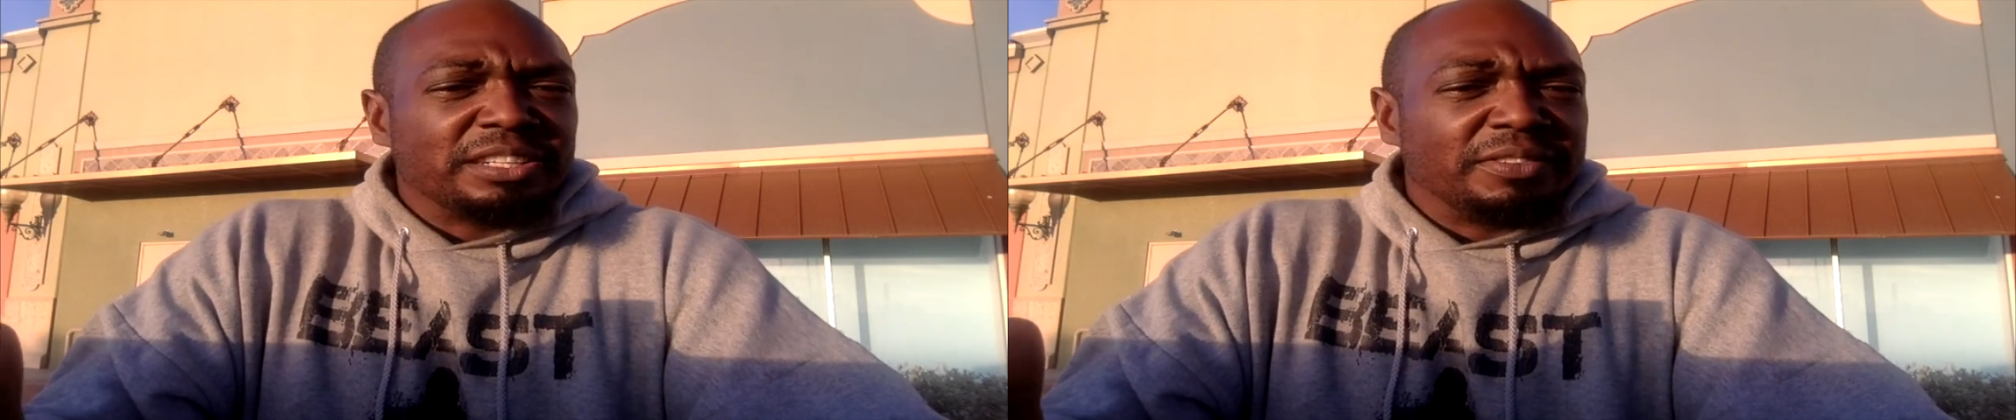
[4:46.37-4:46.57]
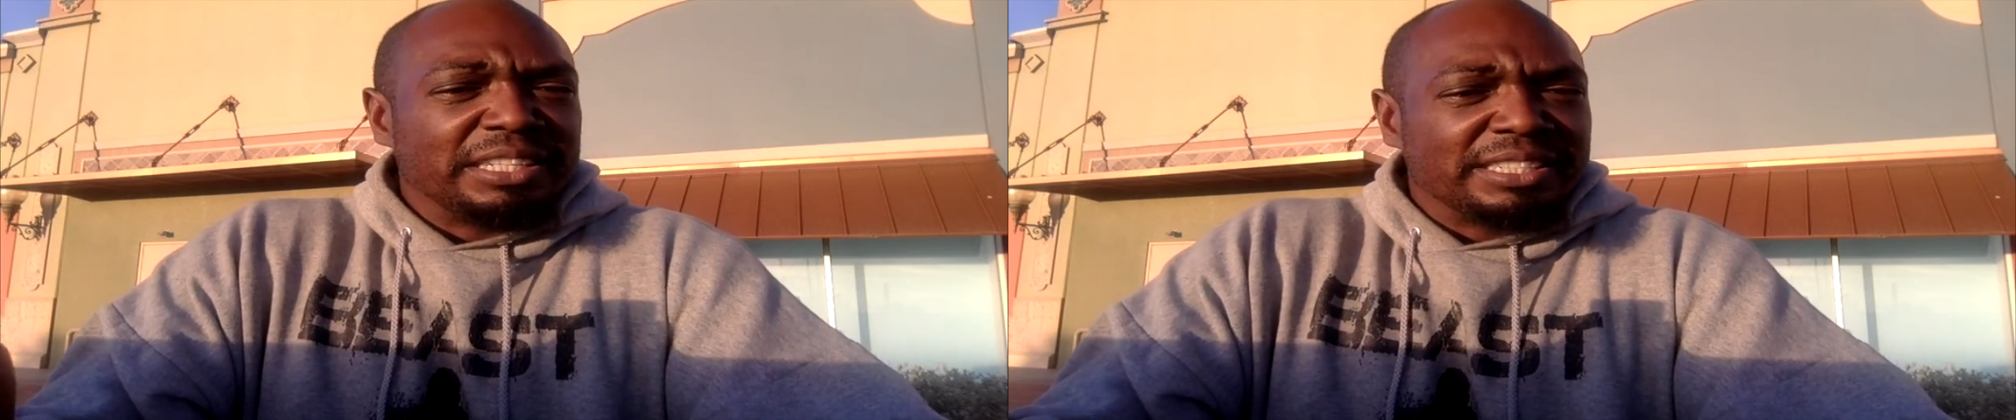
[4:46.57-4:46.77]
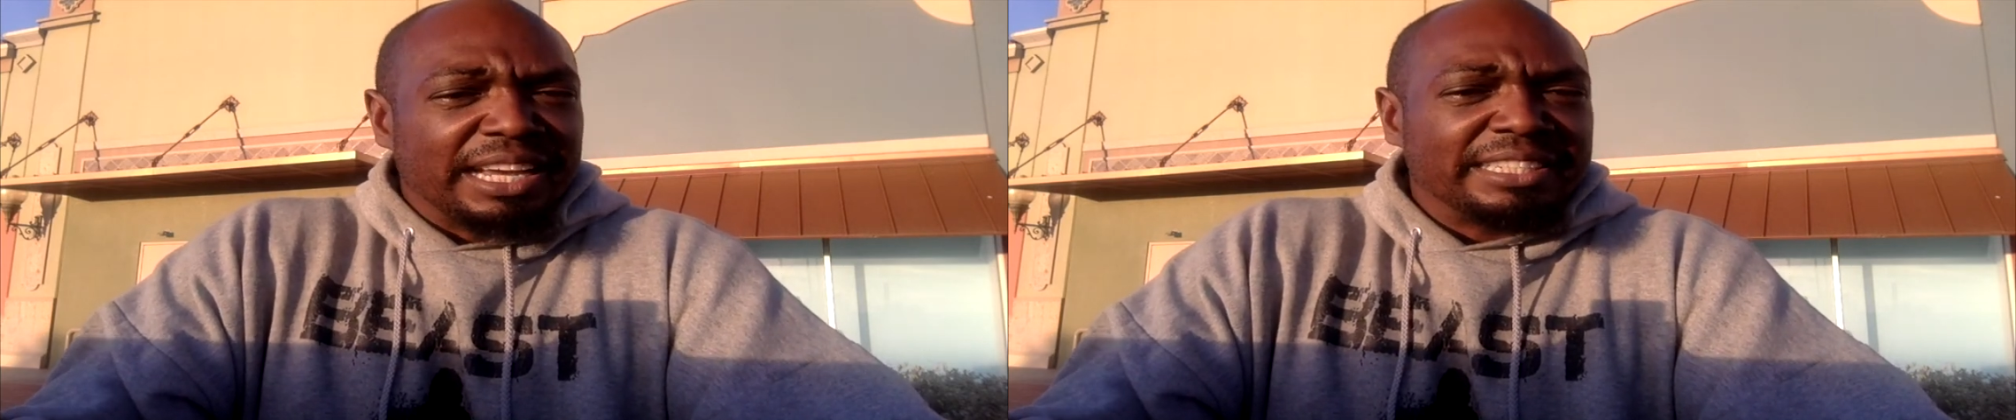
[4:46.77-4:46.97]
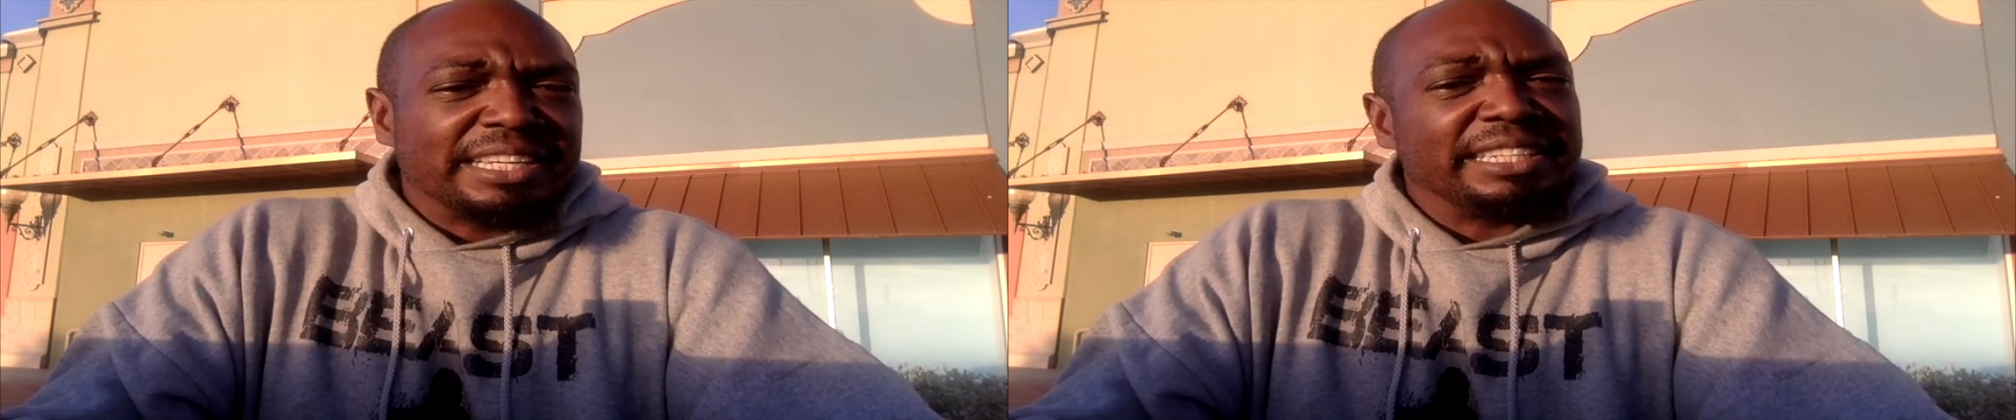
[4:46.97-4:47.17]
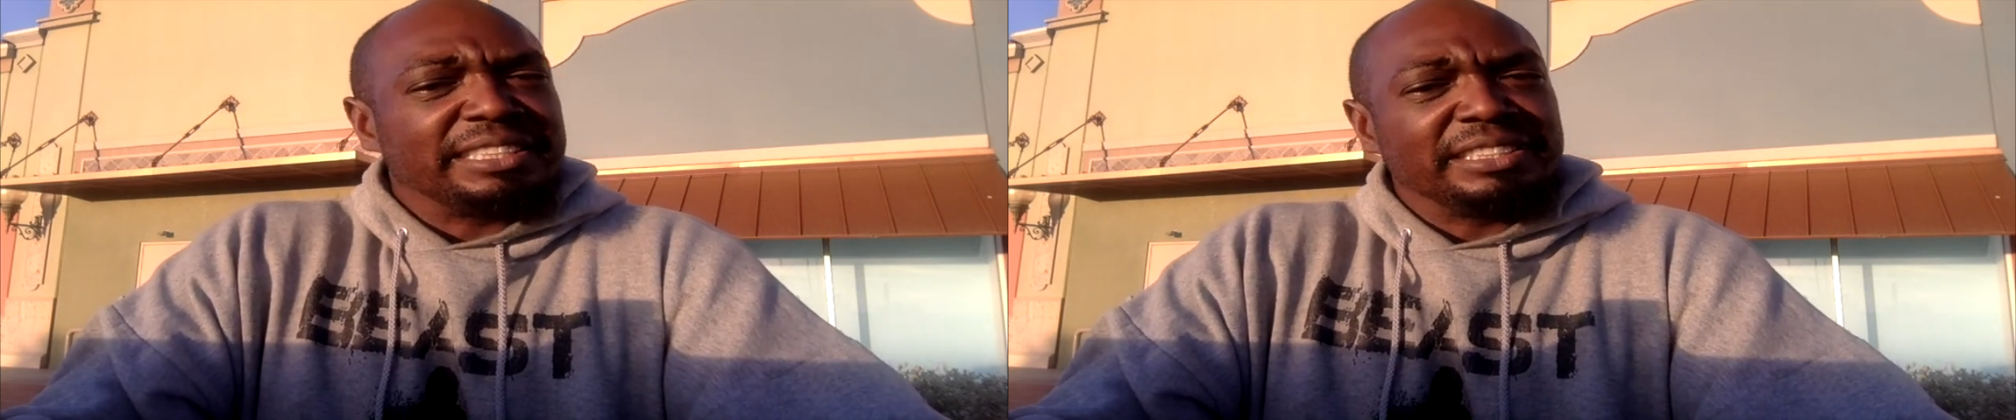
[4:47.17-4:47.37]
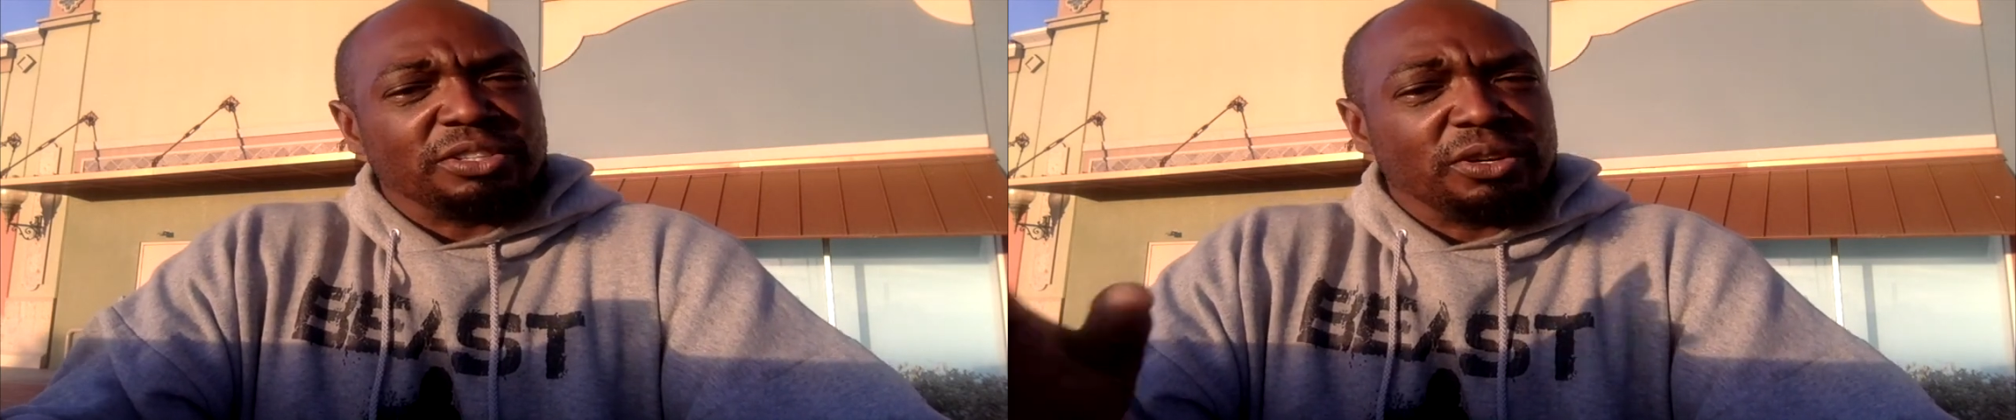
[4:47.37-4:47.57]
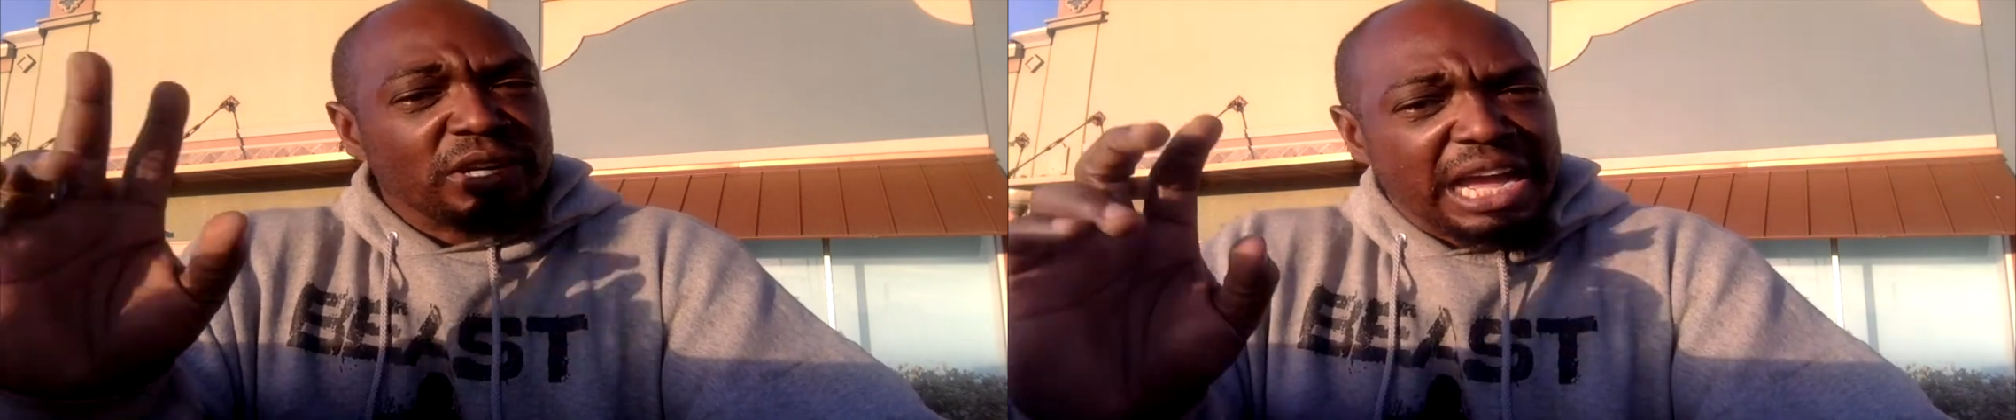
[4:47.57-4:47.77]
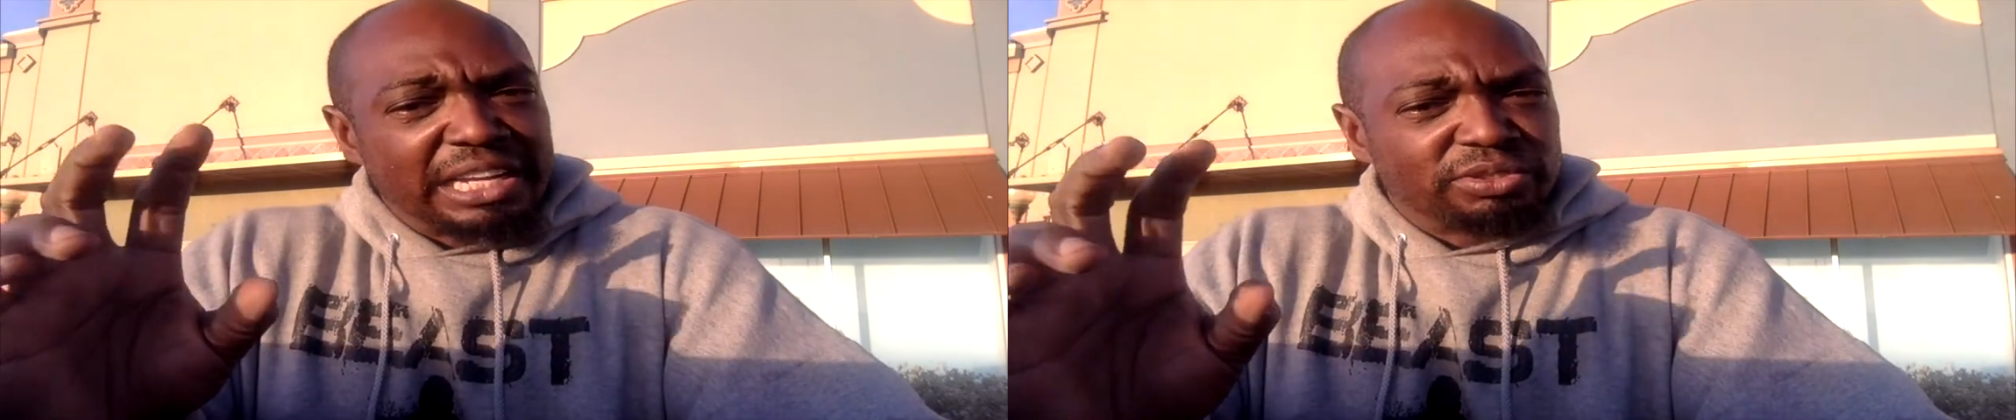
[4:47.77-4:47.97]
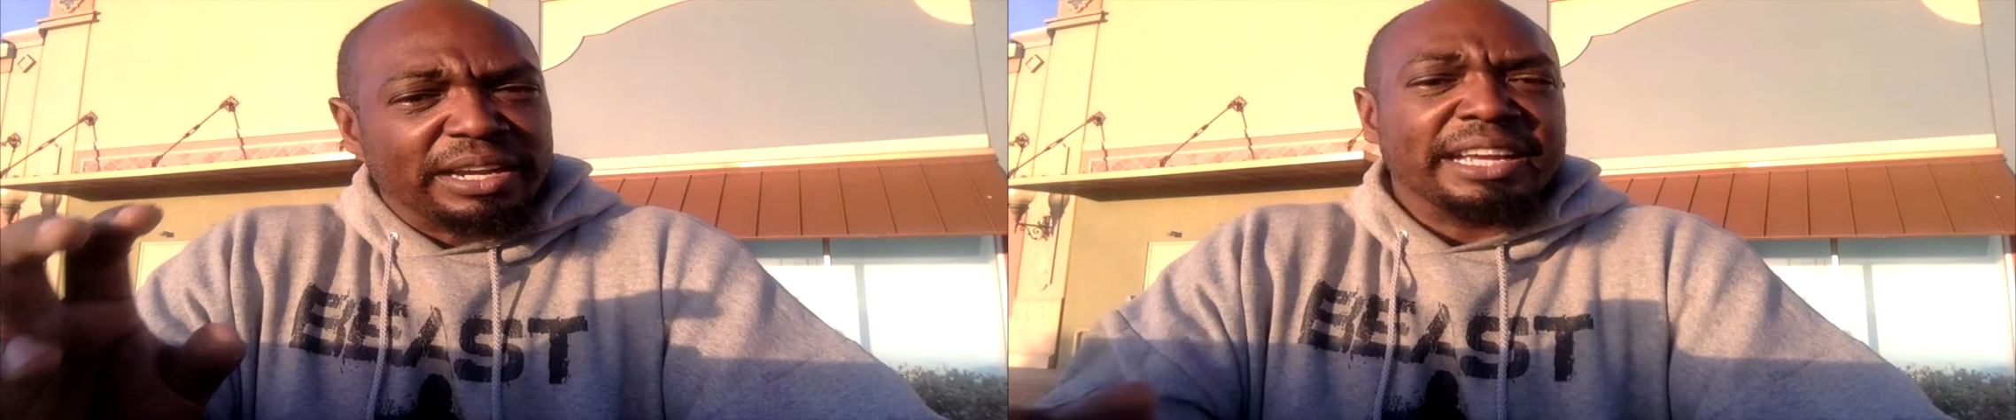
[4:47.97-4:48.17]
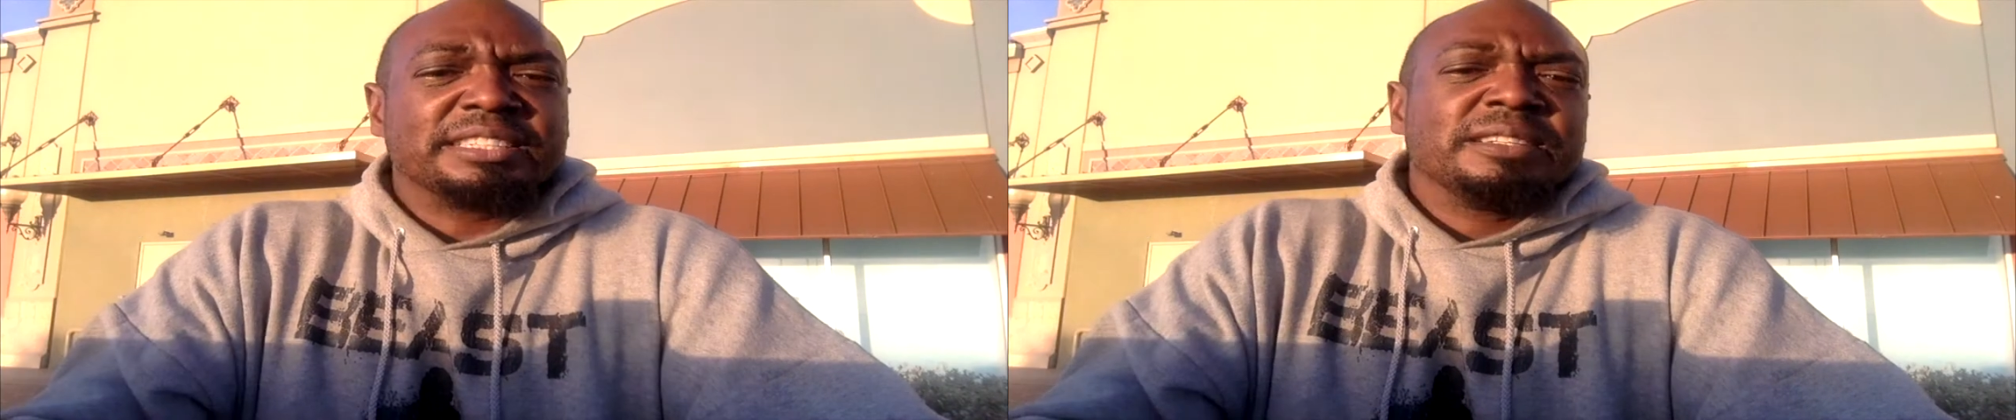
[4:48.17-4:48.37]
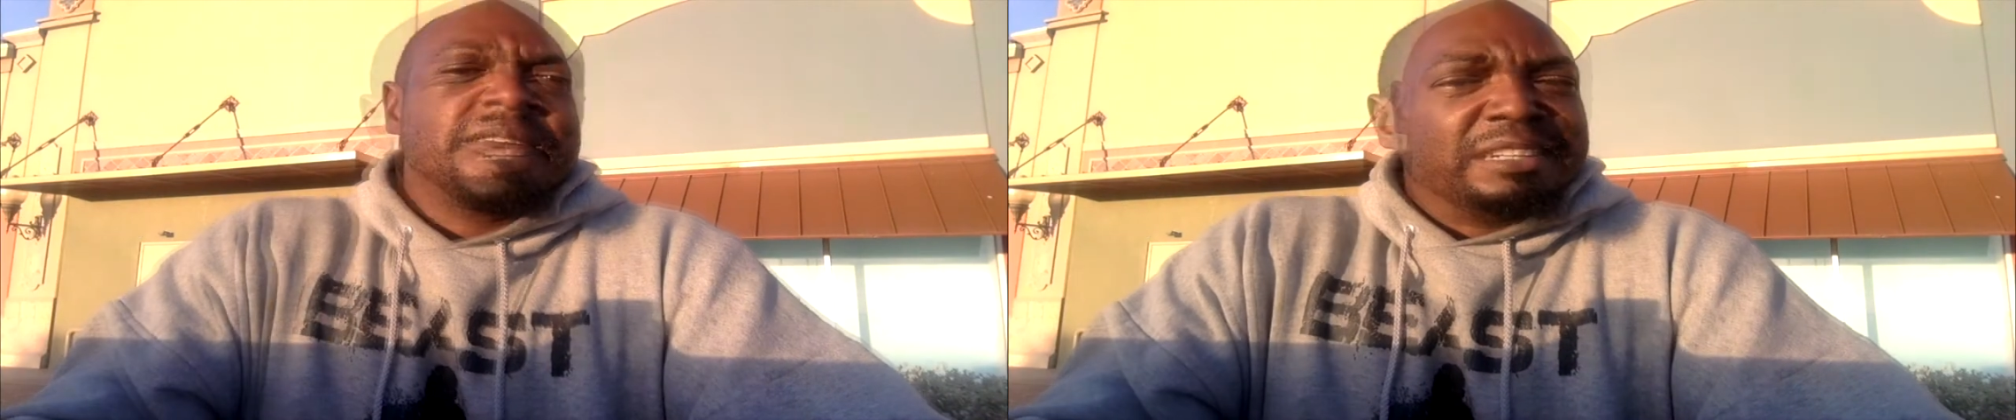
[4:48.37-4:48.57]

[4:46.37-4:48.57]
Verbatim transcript: of these citations or contracts